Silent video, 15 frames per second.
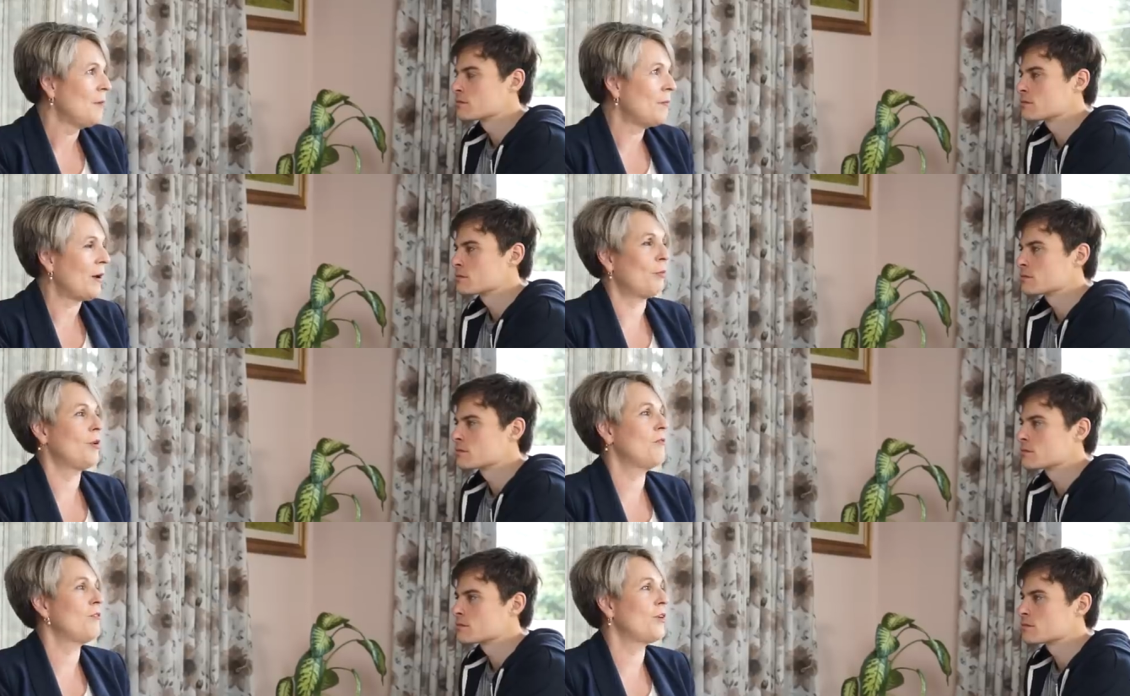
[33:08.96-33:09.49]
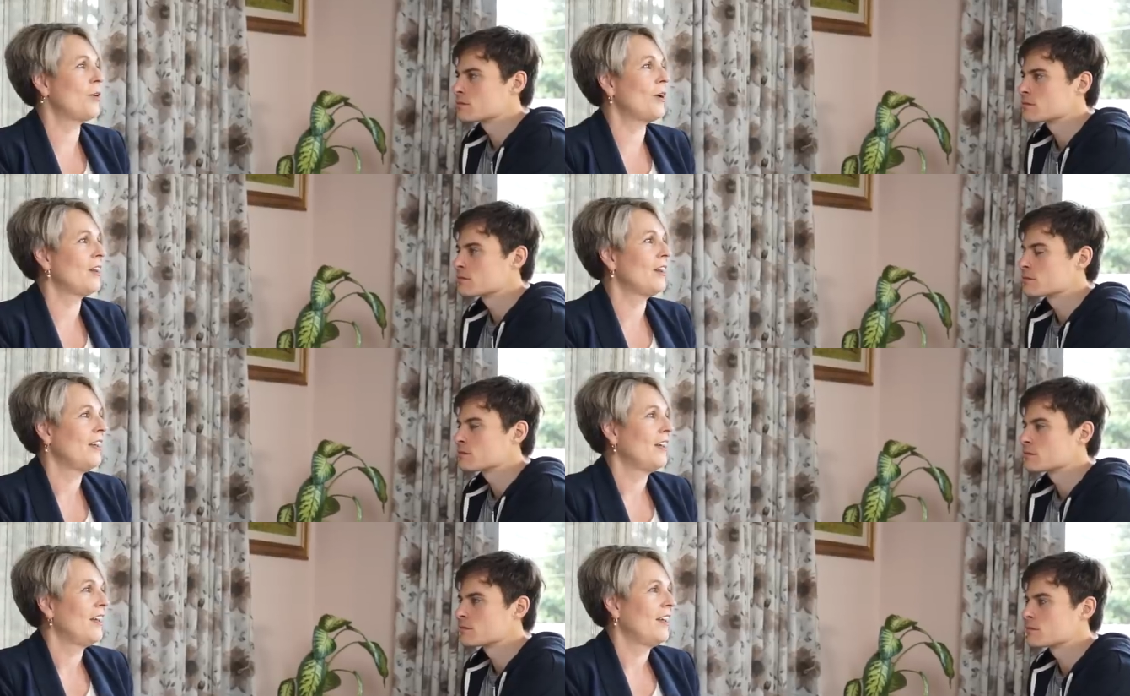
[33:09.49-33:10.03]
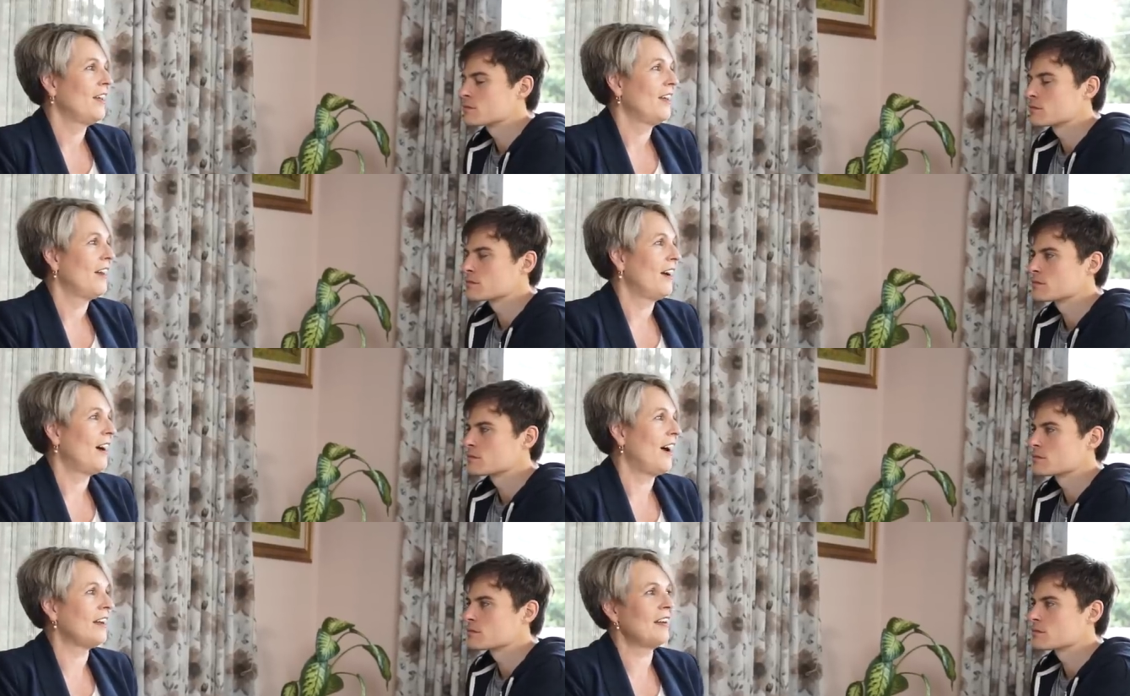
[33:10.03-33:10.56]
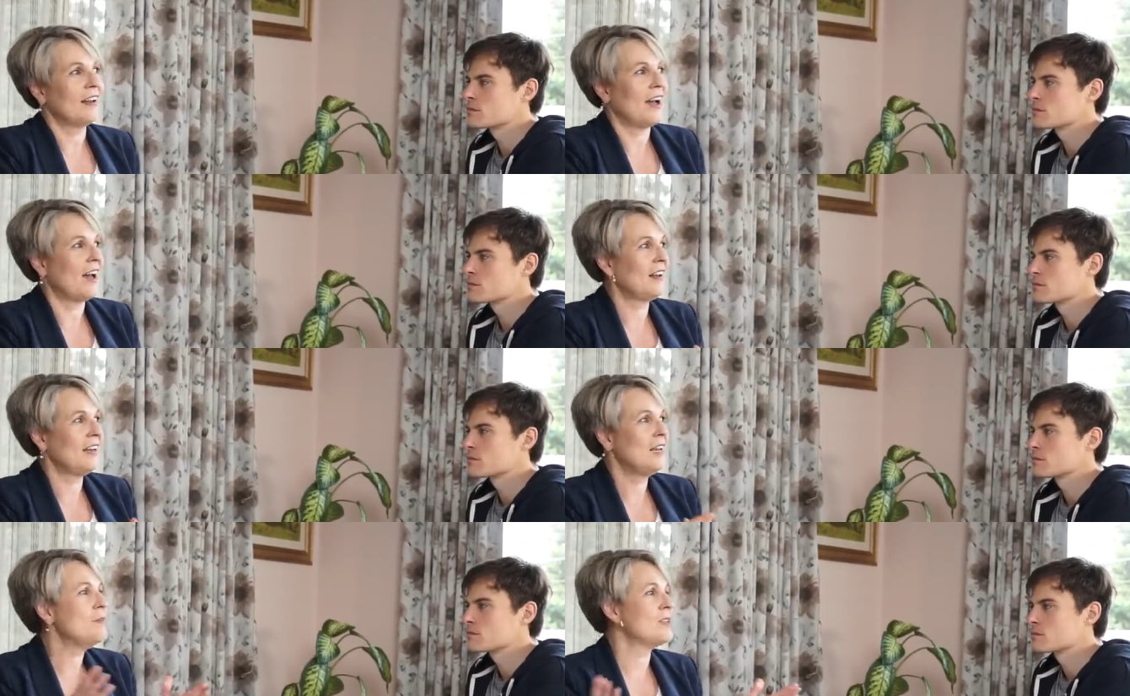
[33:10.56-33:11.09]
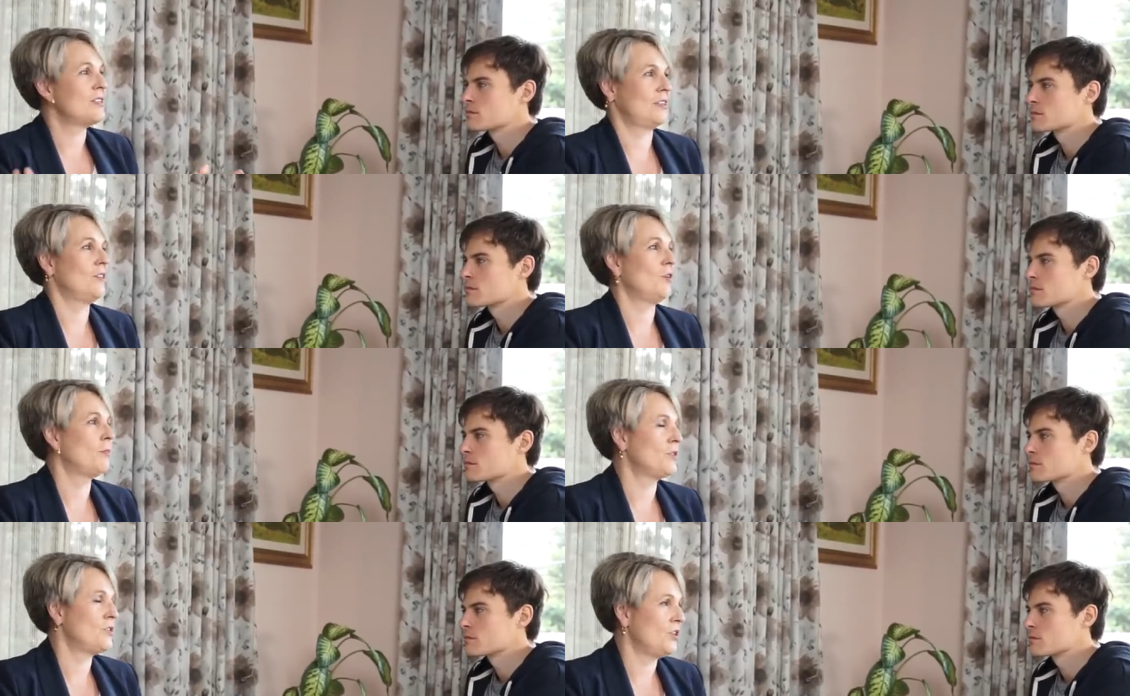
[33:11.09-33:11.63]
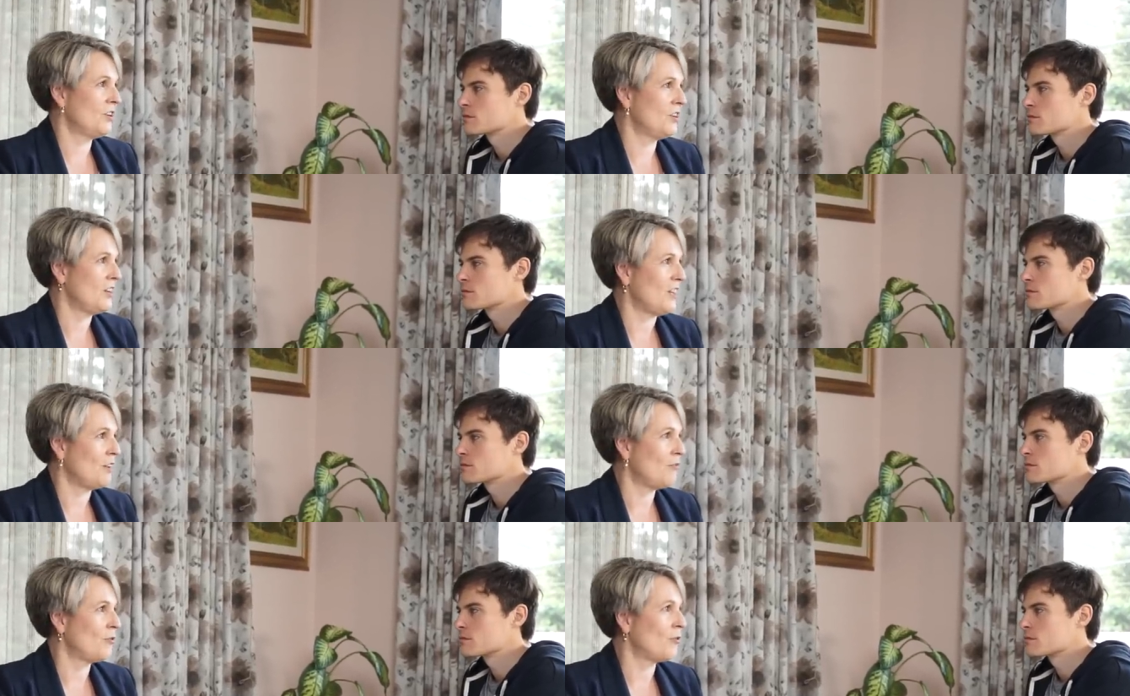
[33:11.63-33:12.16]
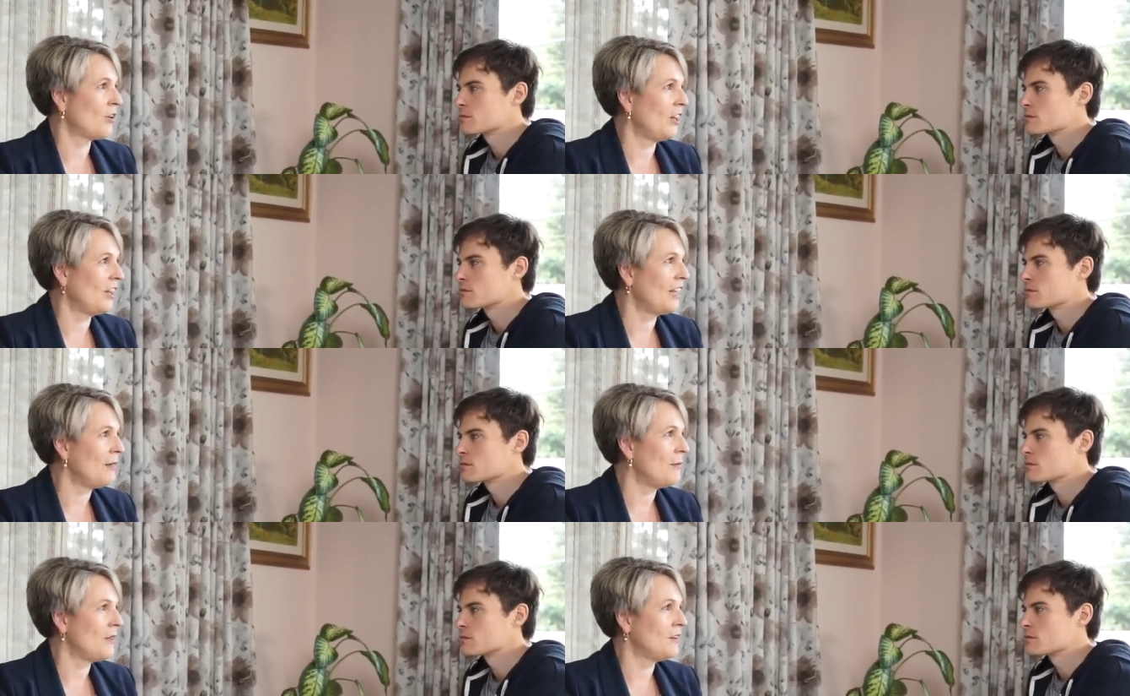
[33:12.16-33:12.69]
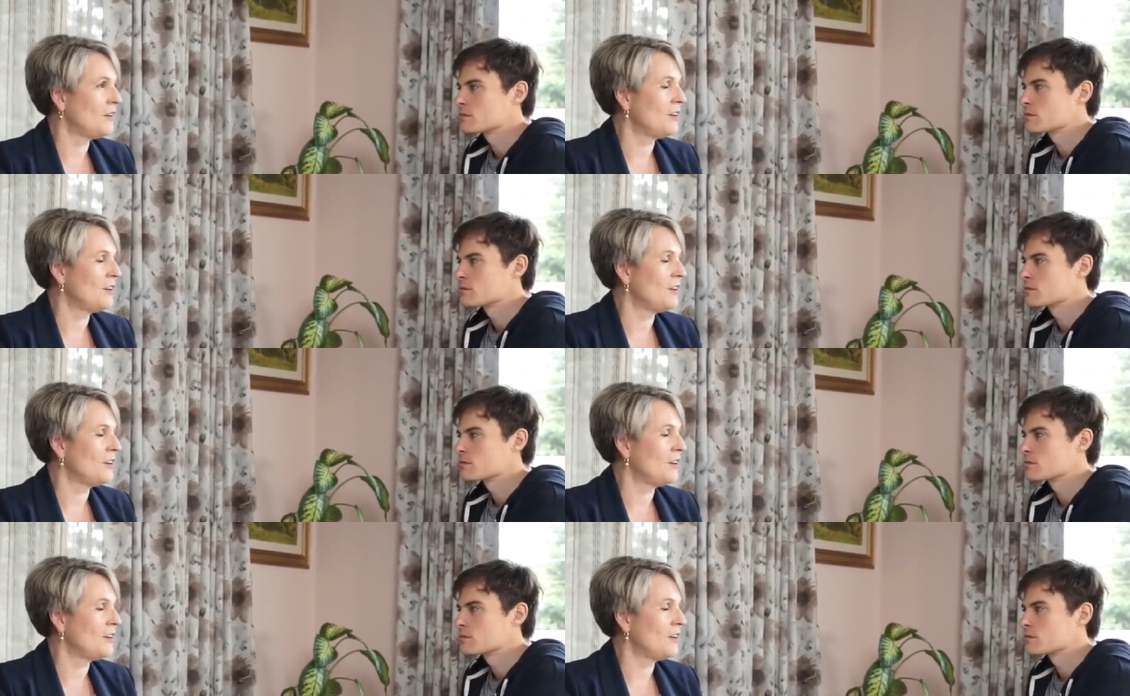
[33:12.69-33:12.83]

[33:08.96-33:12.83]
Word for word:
Speaker 1: but we've got un- unlimited opportunity for cle-